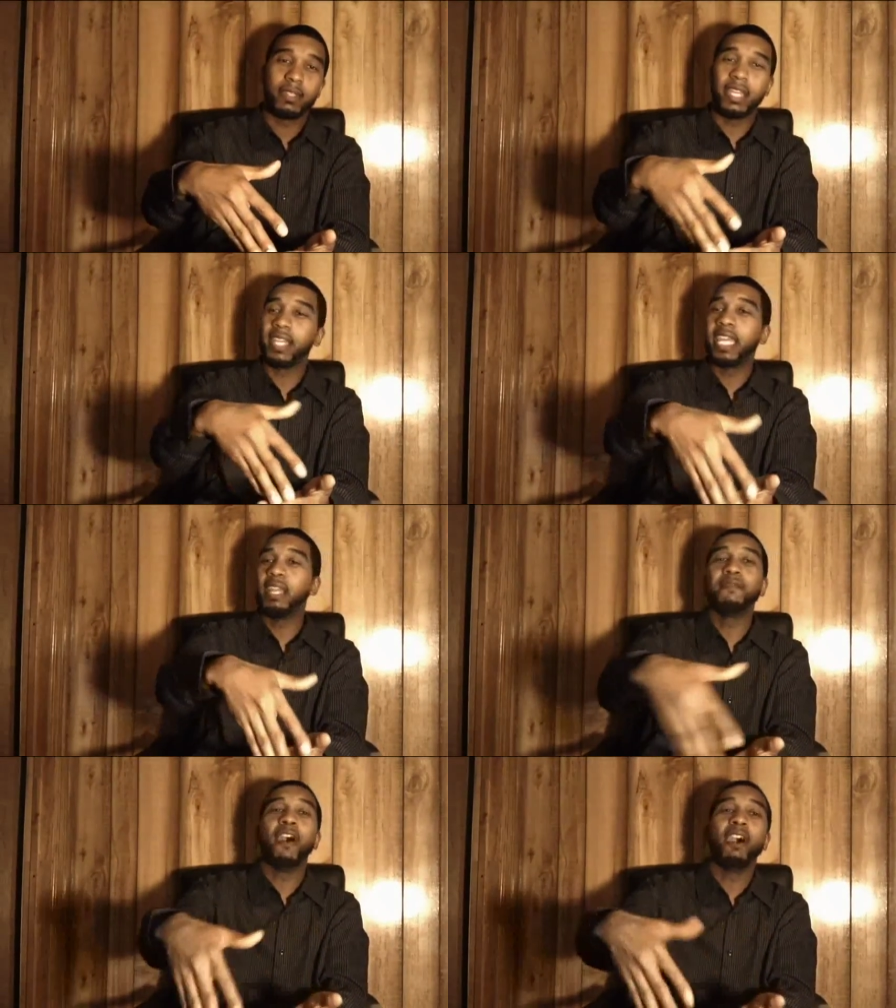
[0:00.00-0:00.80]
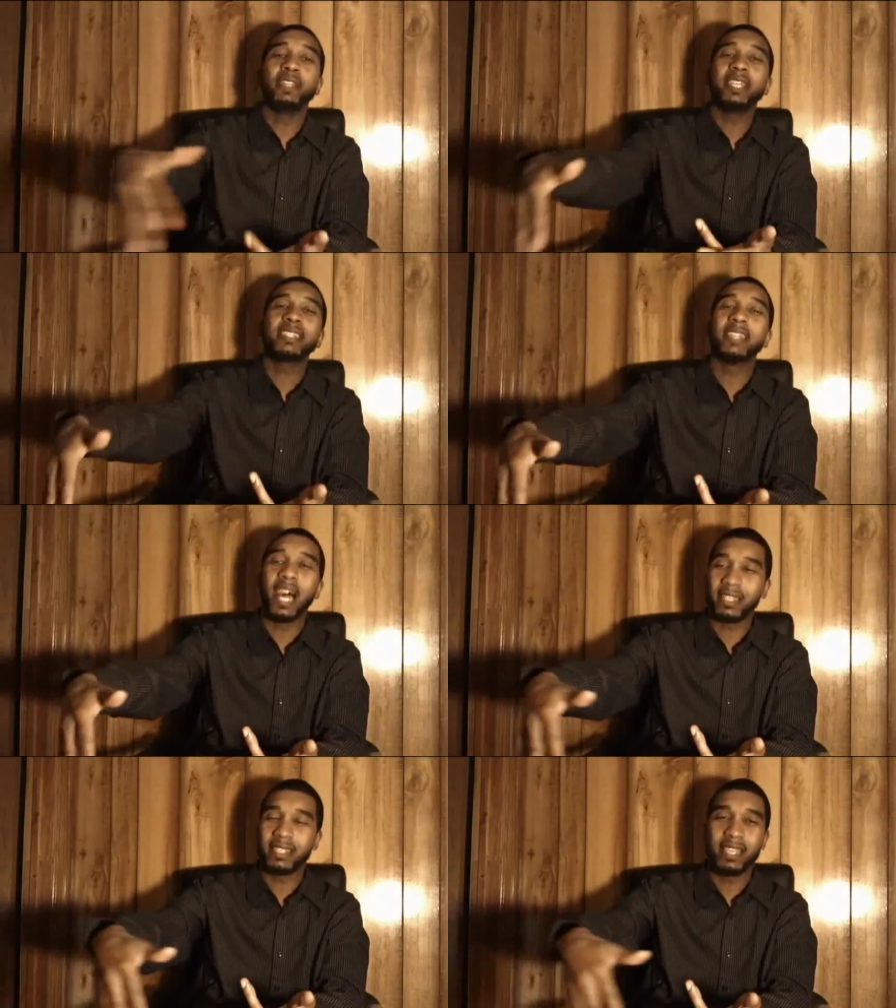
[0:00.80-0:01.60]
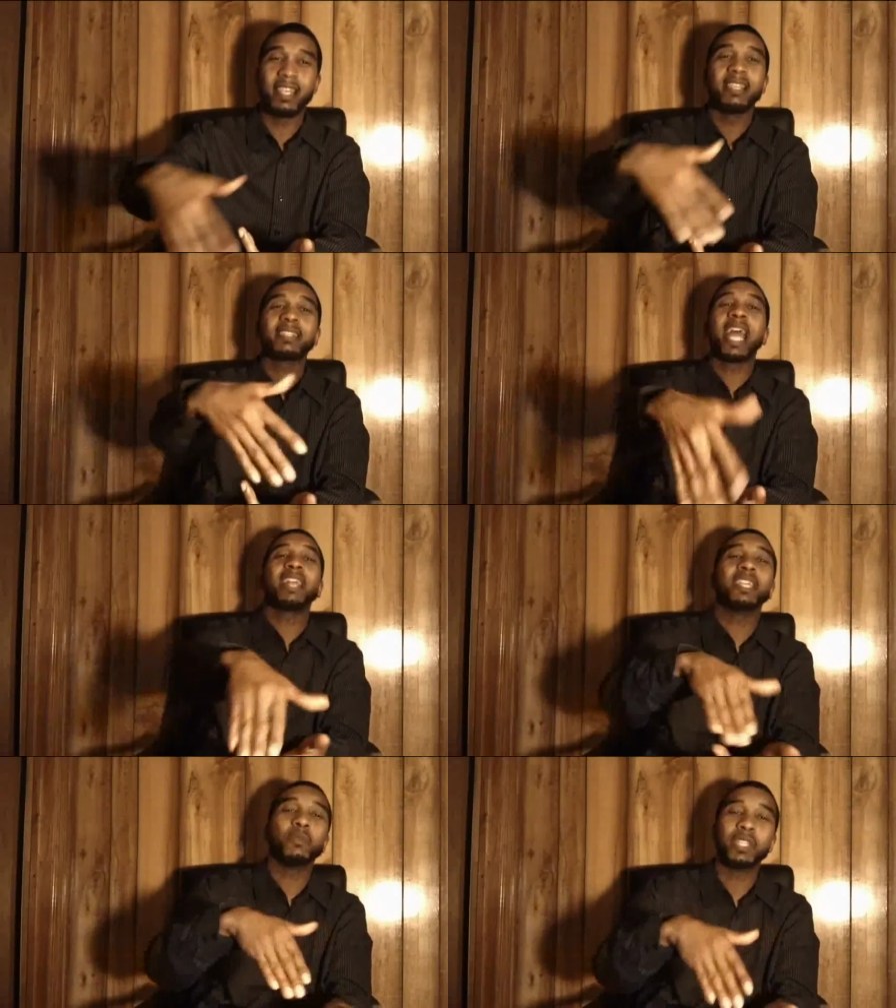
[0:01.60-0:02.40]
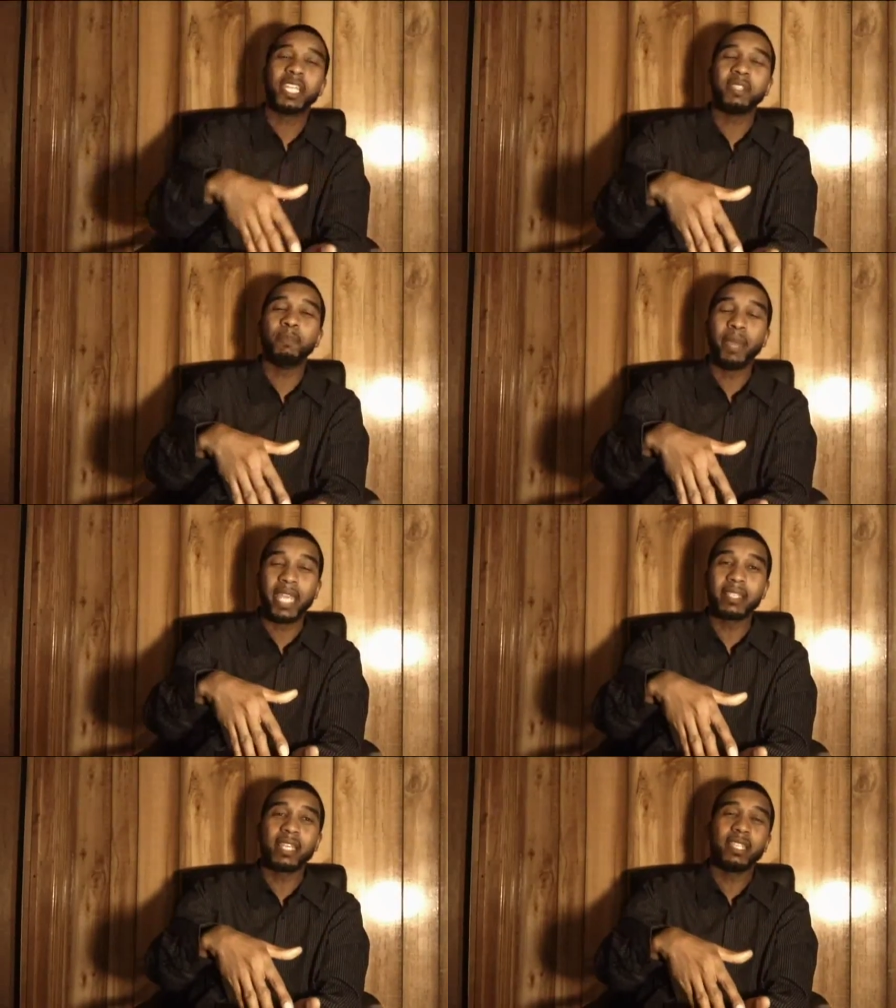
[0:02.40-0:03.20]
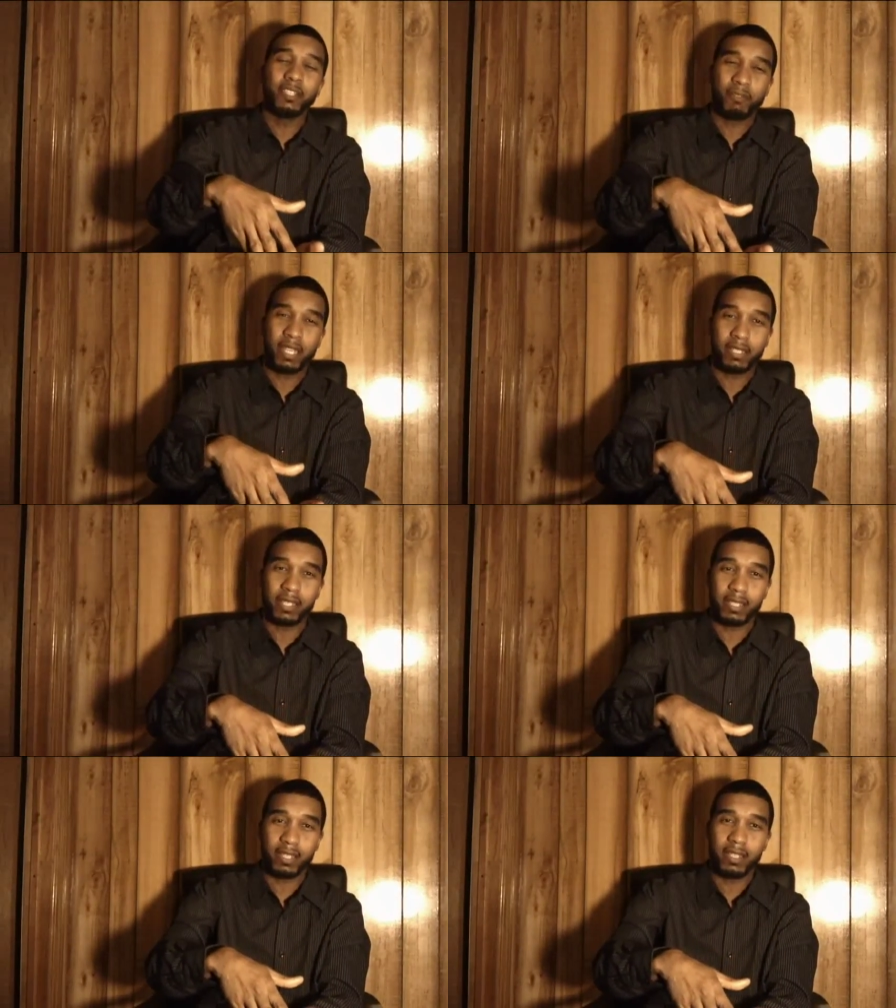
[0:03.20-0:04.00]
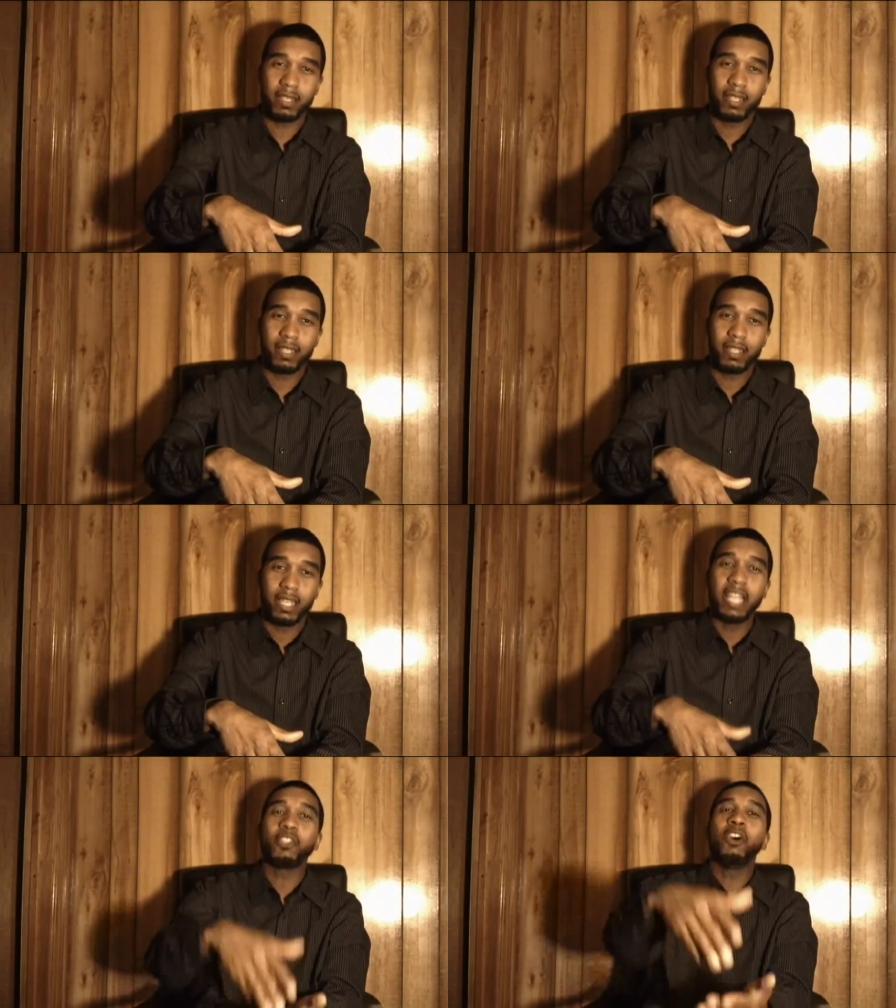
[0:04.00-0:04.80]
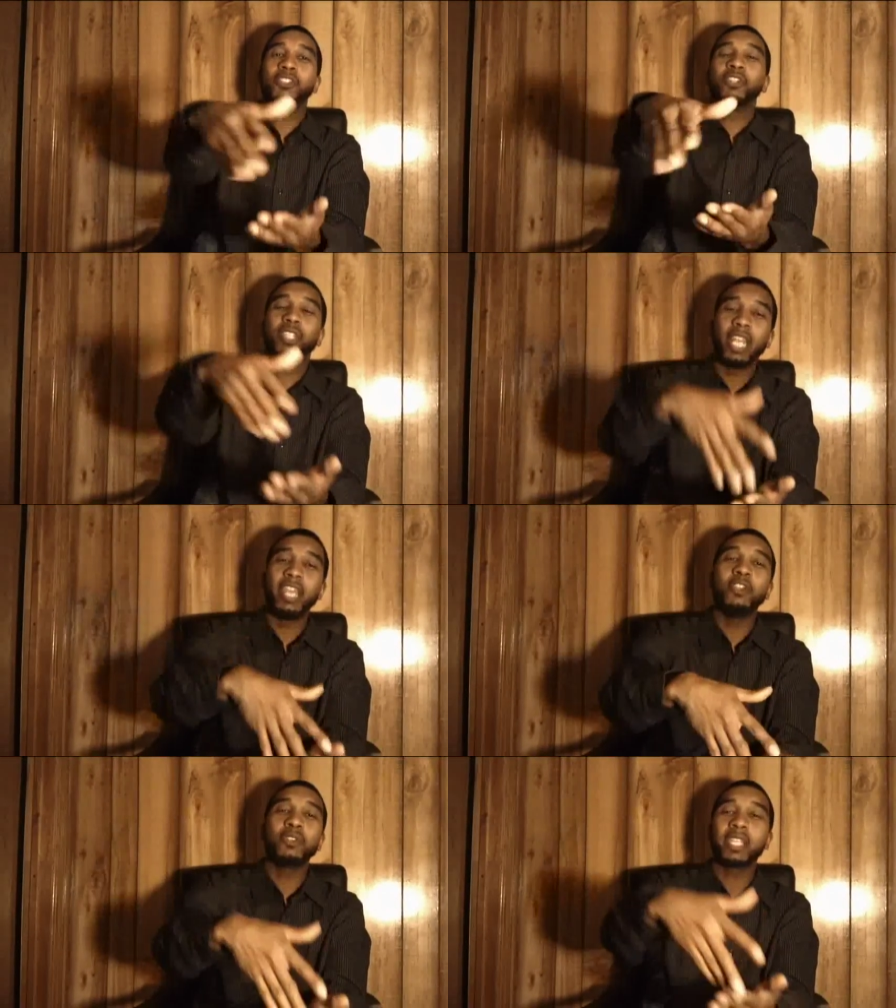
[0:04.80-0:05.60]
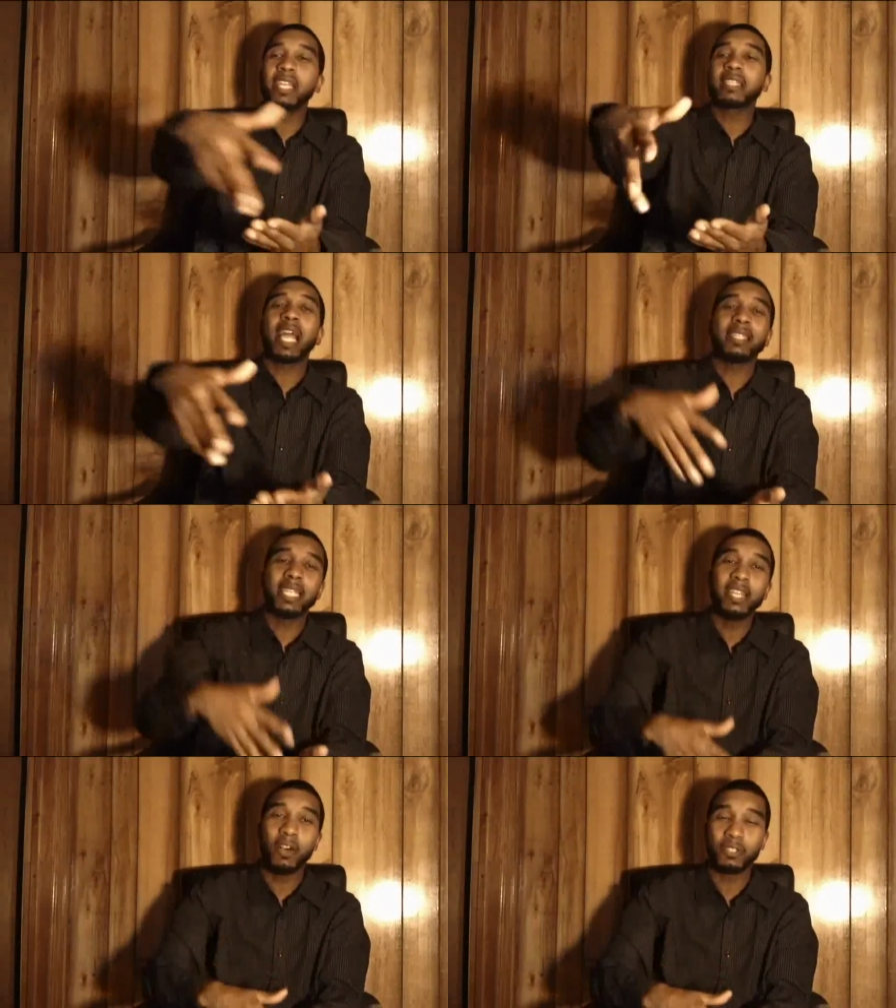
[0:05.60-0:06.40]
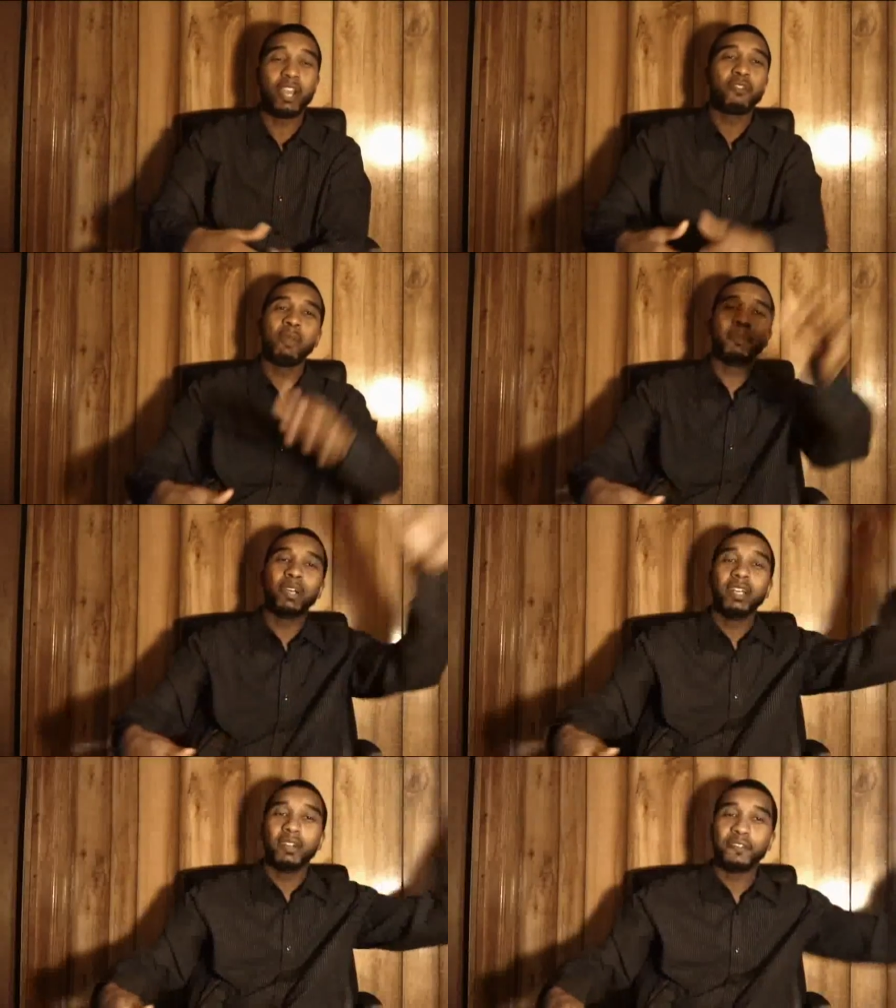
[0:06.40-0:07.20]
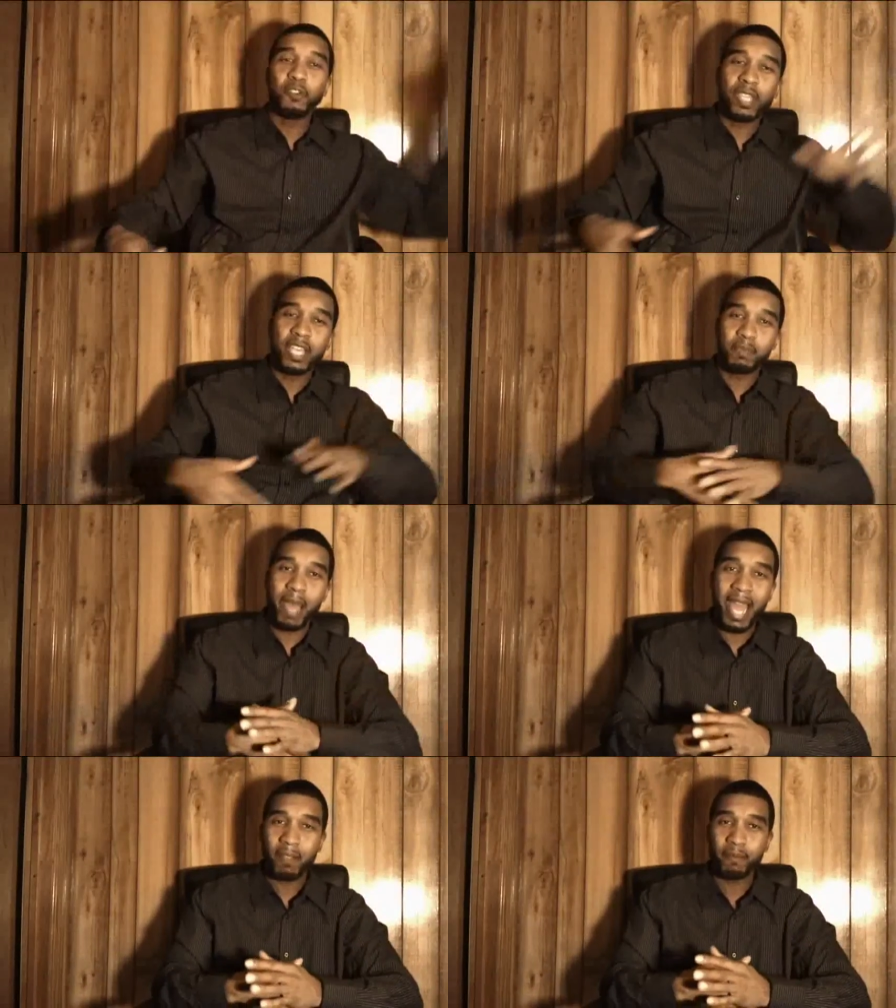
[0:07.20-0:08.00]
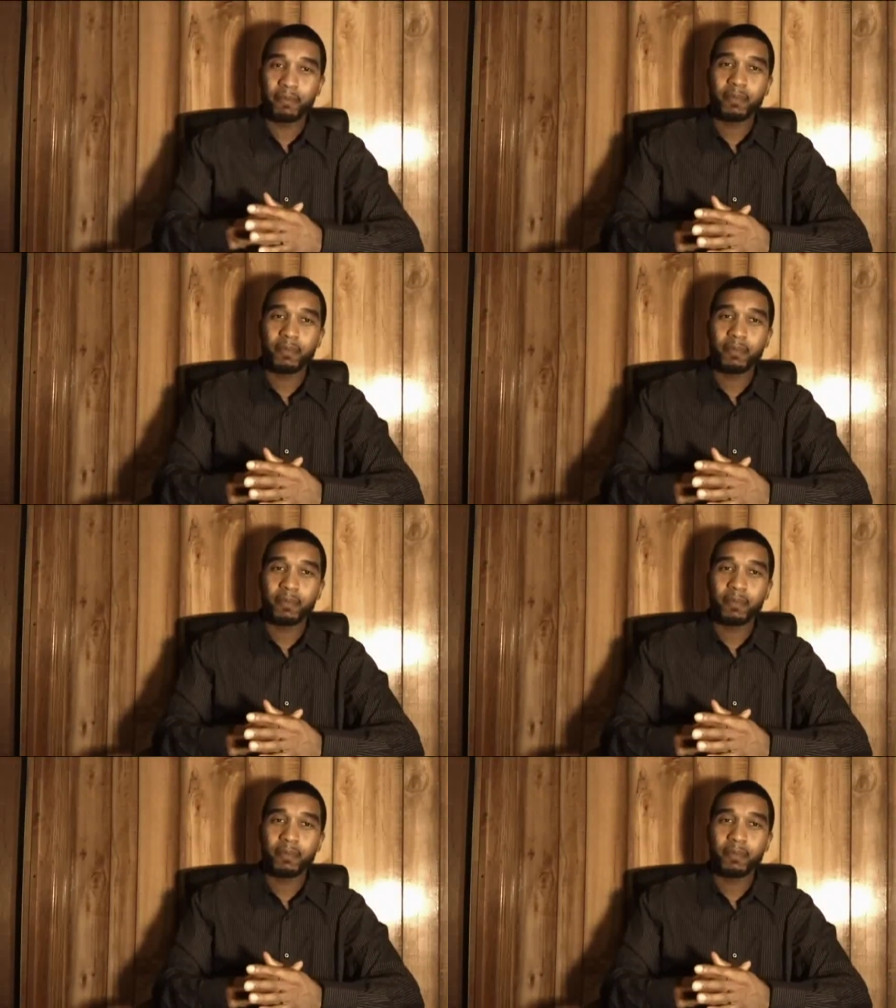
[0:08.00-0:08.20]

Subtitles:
than to get involved in this nonsense, standing with these bigots and these races. It's also today used against Latinos. Remember a few years back,